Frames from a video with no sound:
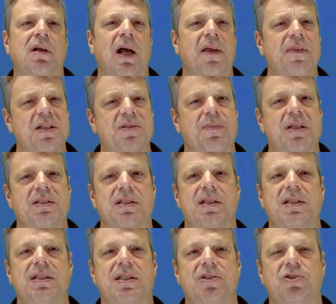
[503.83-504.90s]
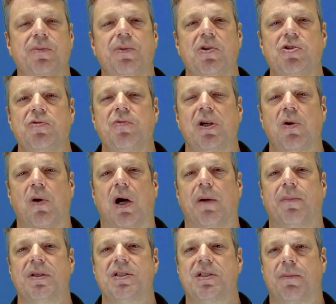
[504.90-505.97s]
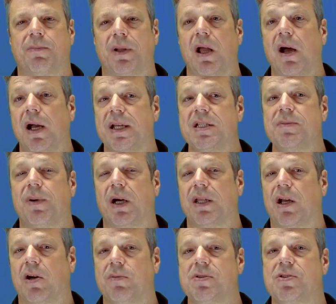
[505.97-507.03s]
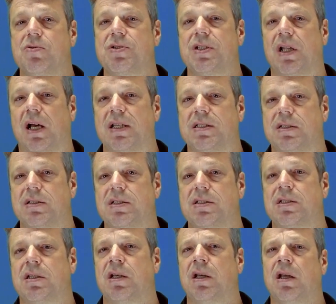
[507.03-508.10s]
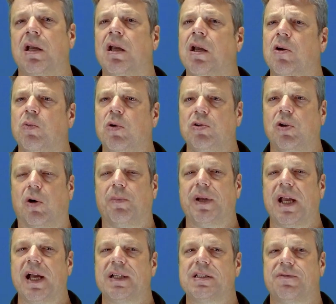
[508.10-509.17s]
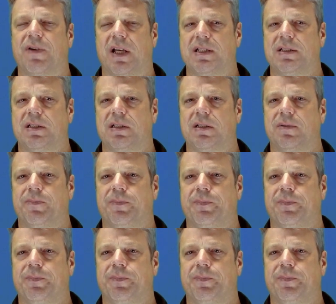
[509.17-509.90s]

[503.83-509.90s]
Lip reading: And this means that the distribution requirements applied by the open source license will not be activated.